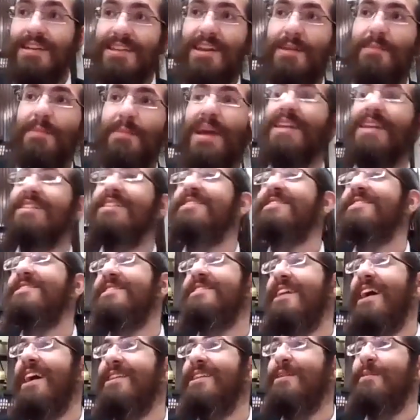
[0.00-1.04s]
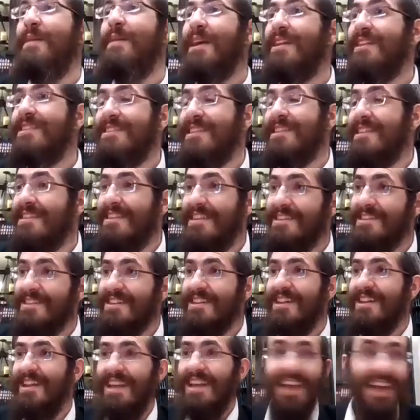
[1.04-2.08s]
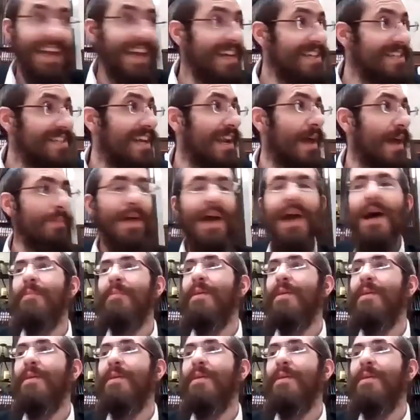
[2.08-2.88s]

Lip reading: He didn't make this tonight. He didn't make this condition. He said,